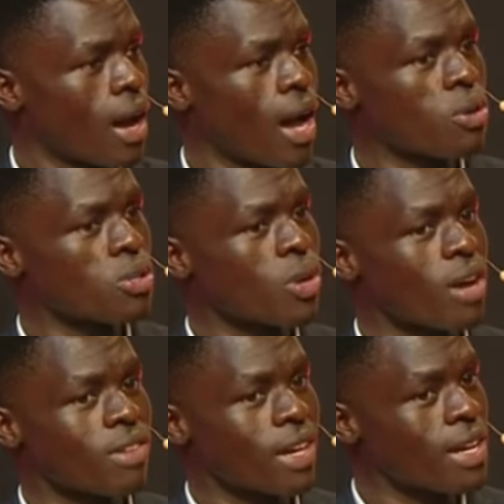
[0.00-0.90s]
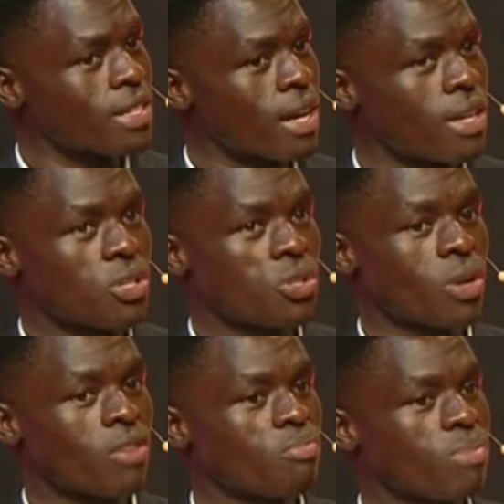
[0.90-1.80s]
I also have a right. I
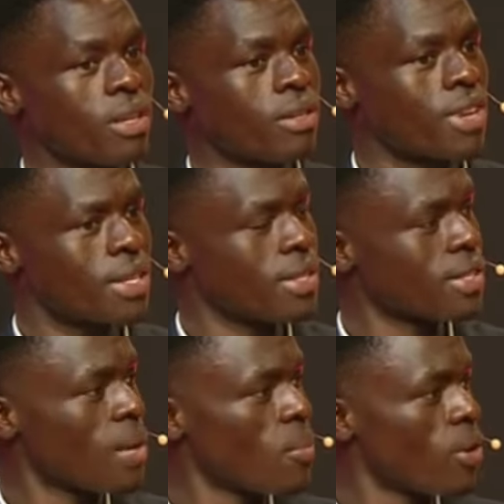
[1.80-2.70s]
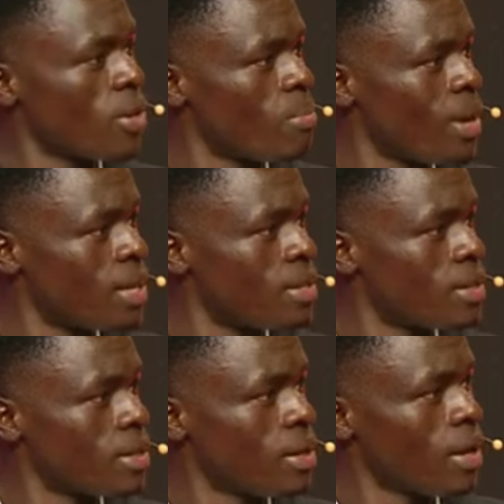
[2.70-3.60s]
should have been resting somewhere on the bed
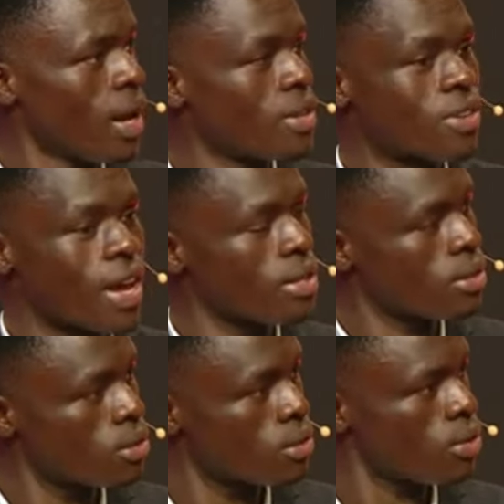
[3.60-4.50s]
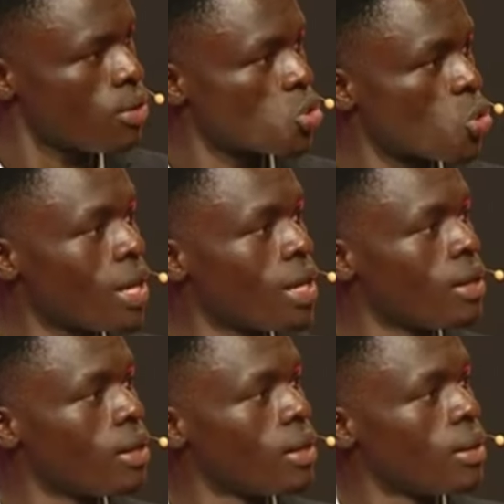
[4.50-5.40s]
and trying to, to
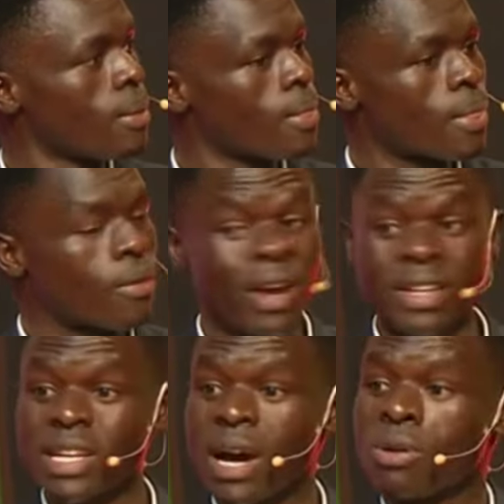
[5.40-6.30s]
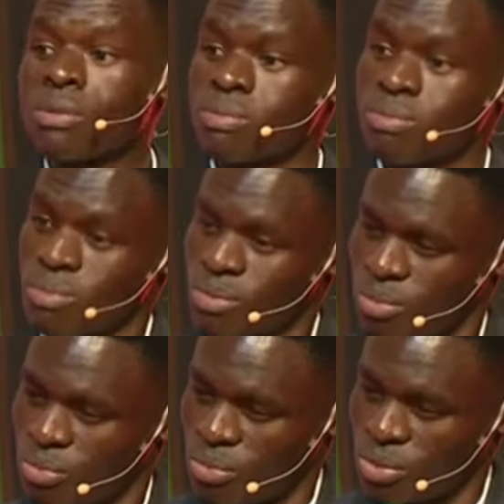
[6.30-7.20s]
heal. Right
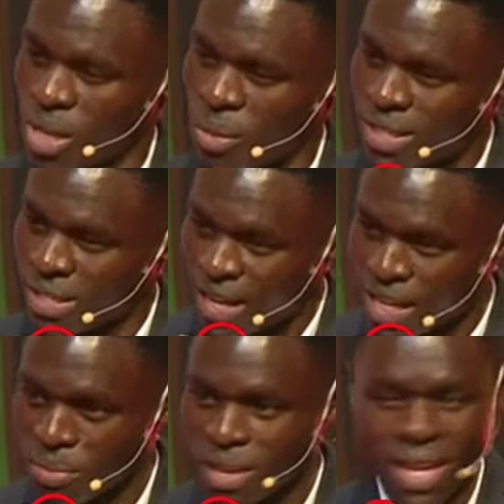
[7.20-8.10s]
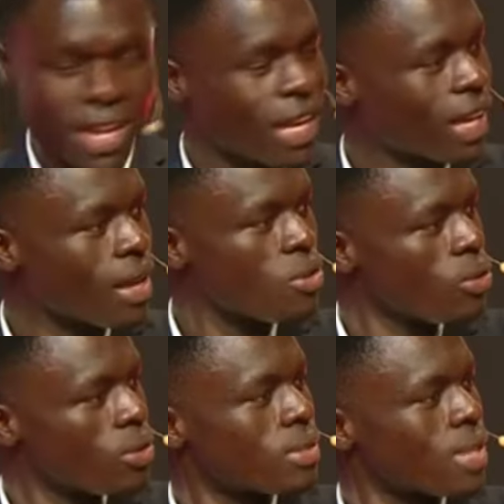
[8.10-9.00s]
now, someone is hugging me here,
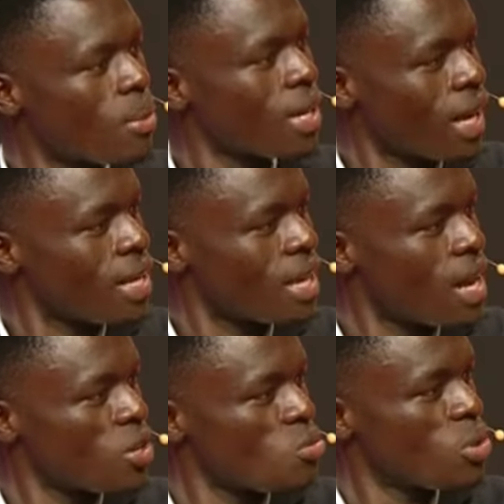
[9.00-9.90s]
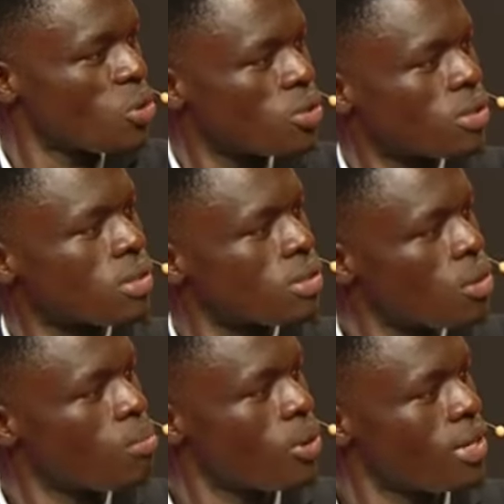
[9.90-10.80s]
and someone can't hug you because
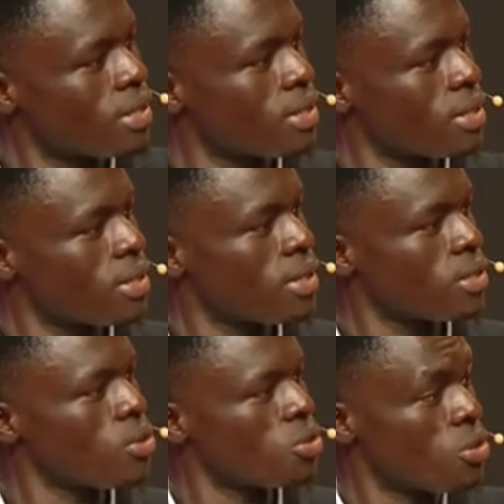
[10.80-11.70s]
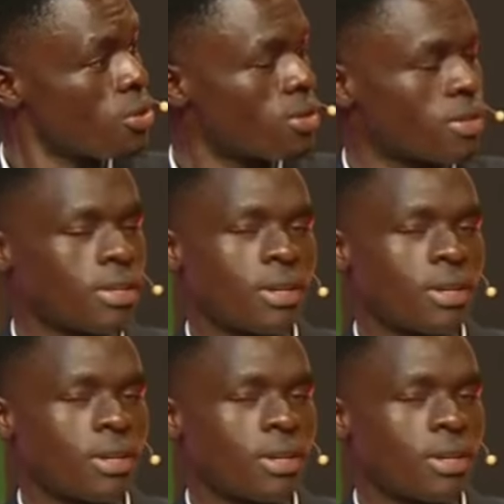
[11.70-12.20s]
your body is not yours.